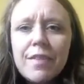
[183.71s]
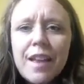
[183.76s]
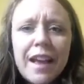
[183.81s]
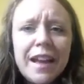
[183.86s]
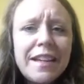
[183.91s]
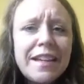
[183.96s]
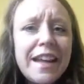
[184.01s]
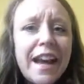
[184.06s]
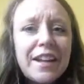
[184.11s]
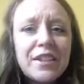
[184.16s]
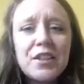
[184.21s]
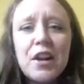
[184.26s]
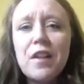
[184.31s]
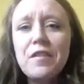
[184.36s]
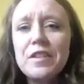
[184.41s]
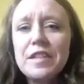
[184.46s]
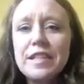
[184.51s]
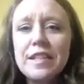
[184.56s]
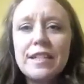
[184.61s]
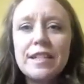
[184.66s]
And yes,
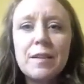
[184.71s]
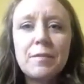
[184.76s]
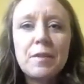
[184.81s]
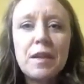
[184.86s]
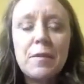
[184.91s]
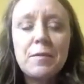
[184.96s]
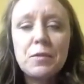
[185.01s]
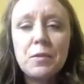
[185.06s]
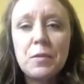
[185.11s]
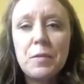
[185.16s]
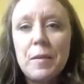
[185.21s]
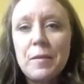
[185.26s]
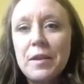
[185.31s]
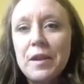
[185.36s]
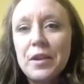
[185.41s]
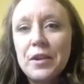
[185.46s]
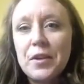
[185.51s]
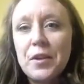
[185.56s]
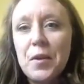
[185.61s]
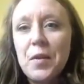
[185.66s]
obviously sometimes we're maybe
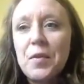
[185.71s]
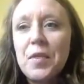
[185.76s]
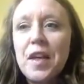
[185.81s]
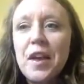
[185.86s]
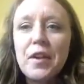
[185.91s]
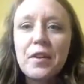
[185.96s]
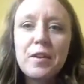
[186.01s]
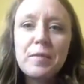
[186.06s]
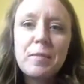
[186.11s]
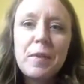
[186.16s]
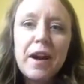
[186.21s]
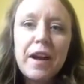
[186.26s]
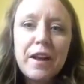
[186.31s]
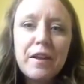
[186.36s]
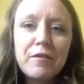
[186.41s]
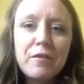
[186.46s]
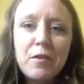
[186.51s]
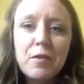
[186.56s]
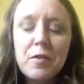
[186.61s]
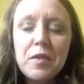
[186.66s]
going to go there and buy a
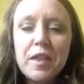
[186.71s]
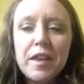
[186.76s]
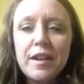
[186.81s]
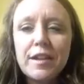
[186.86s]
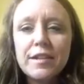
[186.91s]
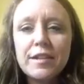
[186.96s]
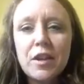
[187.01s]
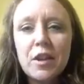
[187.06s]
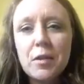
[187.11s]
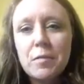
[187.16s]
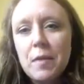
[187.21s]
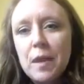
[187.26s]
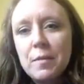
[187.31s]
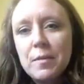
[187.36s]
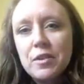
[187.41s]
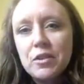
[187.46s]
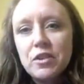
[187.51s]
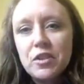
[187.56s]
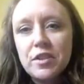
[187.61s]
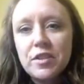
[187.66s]
few things that are
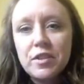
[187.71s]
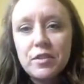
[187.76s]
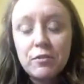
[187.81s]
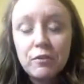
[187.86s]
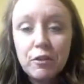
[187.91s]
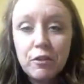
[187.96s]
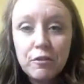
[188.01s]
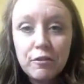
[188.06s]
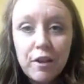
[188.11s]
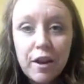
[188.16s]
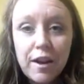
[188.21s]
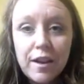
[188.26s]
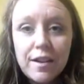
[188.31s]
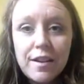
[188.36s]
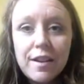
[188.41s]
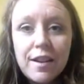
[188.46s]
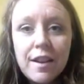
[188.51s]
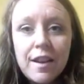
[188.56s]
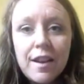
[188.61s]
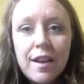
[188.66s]
maybe just for fun.